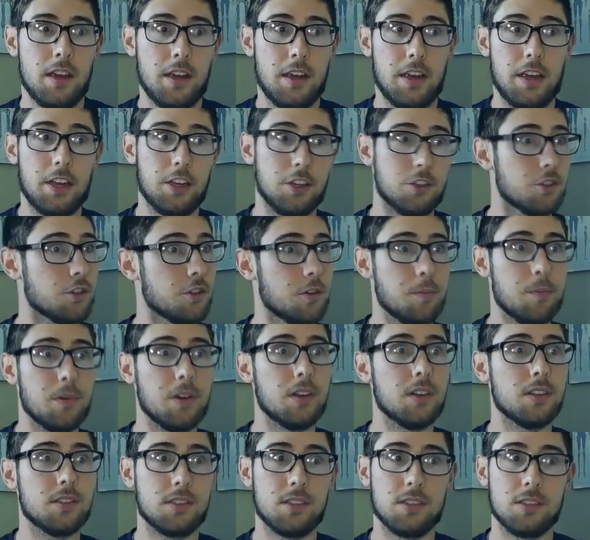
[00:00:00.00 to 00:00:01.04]

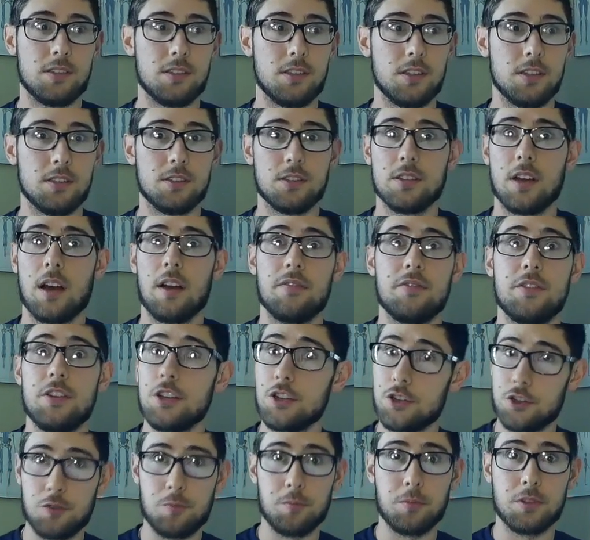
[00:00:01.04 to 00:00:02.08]
instrument-assisted soft
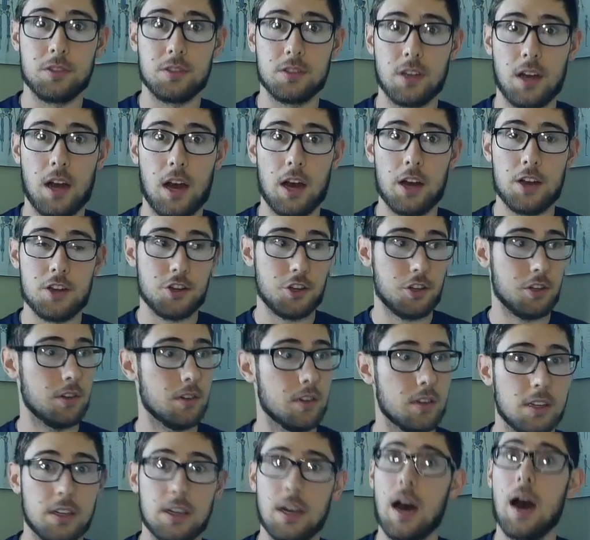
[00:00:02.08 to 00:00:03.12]
tissue massage,
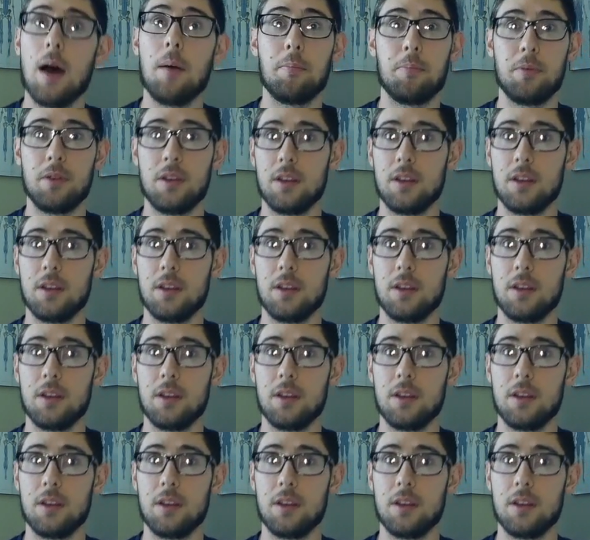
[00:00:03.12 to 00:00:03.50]
cupping,